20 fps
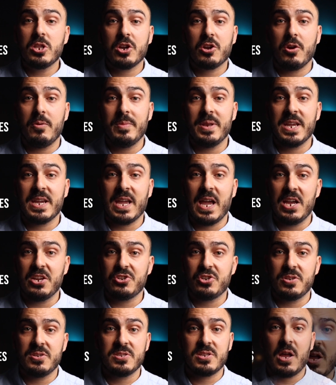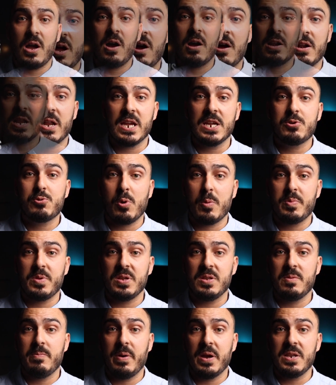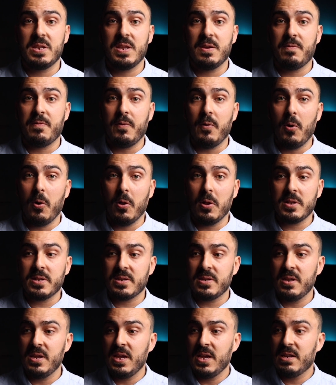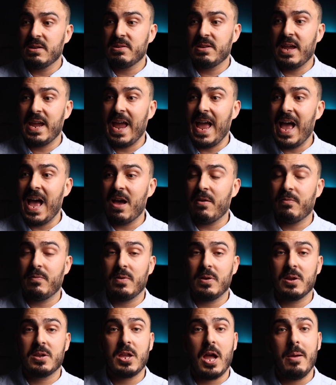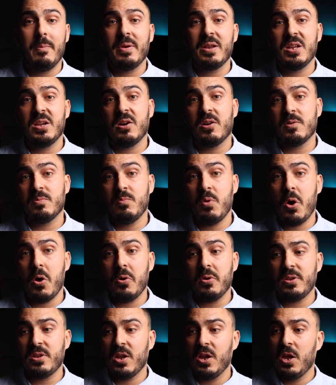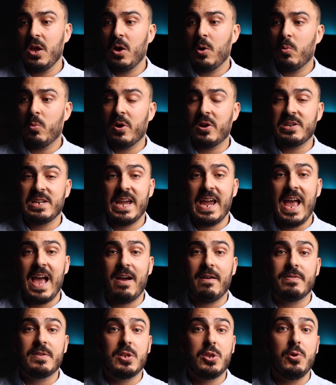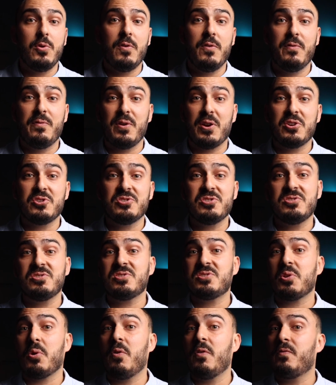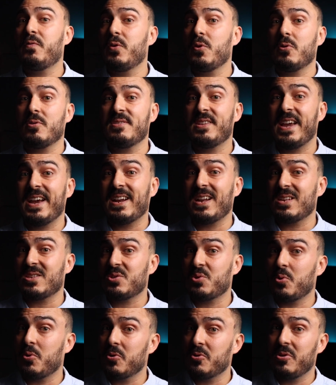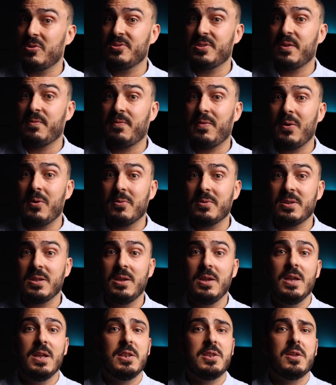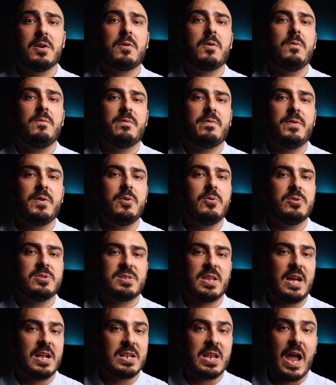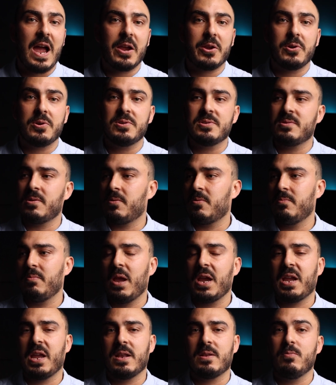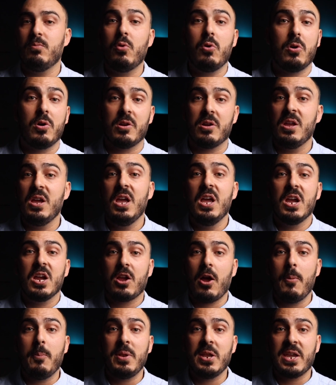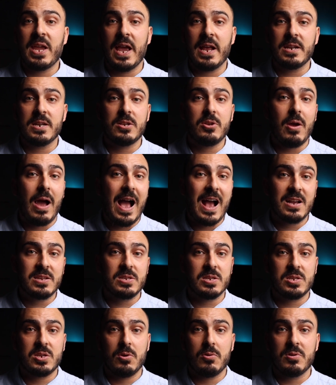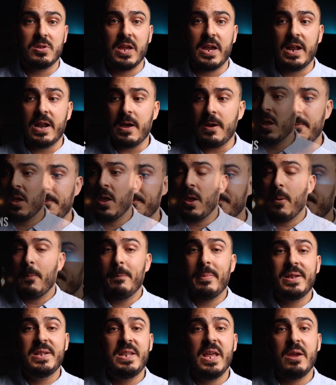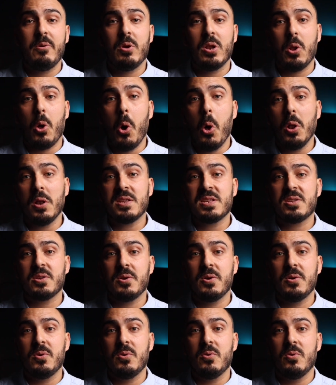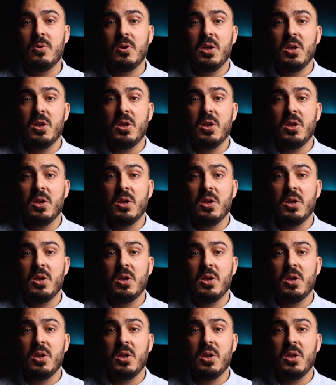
the communications are encrypted by default. They have a chameleon mode where they have 2 versions of your data stored on the phone to confuse attackers or make it more complicated to access your data. But they will also